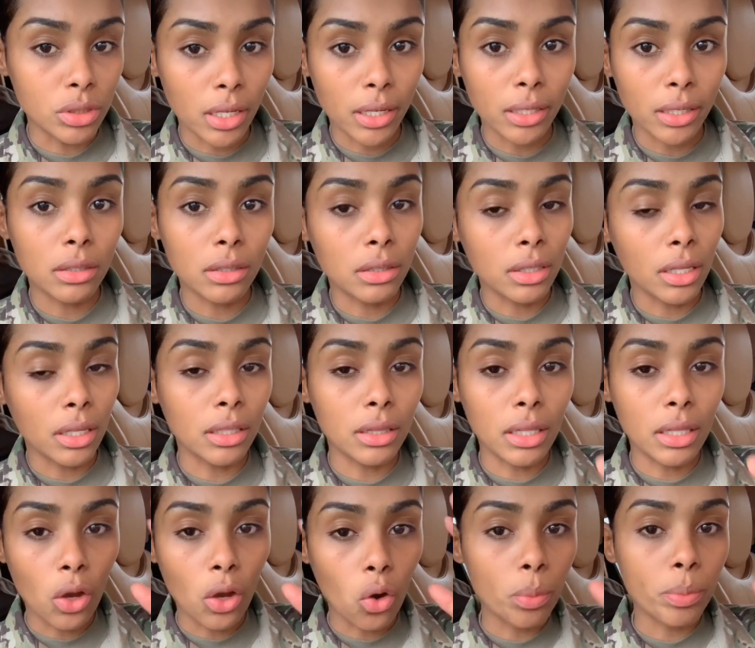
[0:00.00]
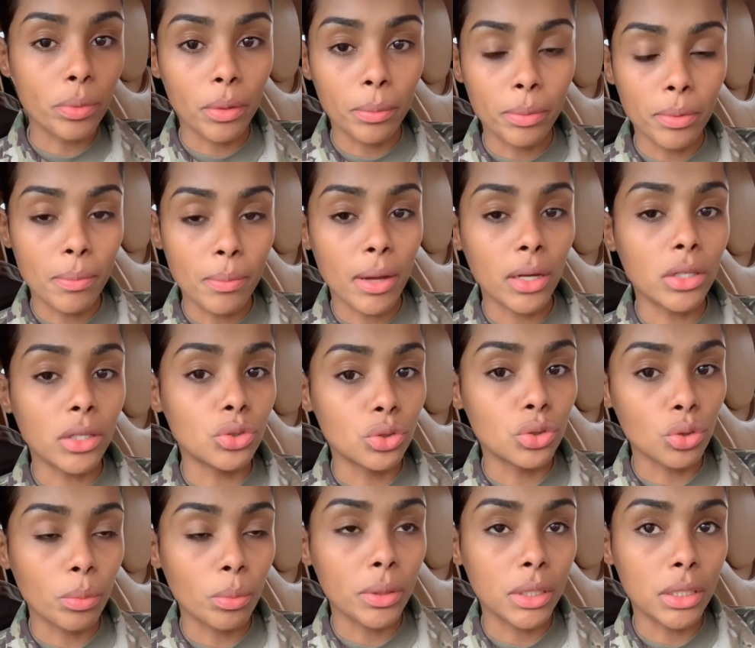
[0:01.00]
Like, they open up your mind to
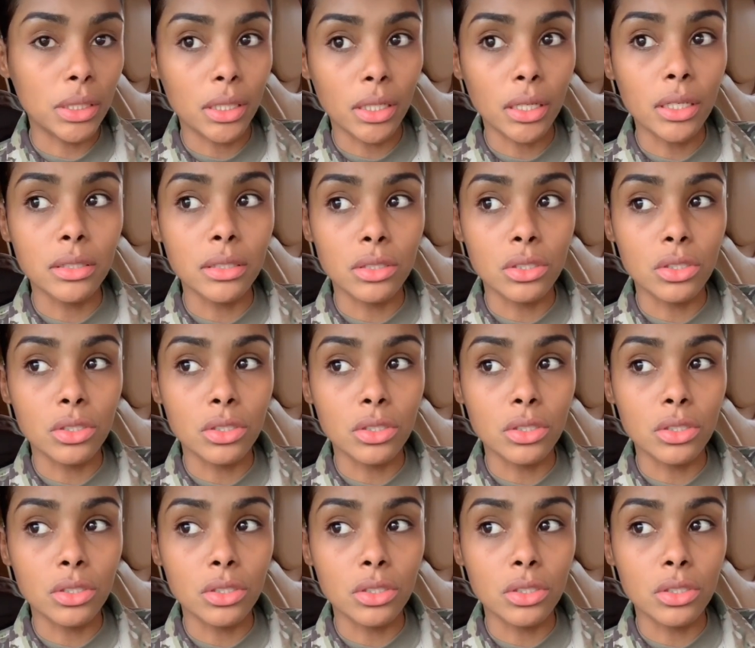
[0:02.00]
so many things.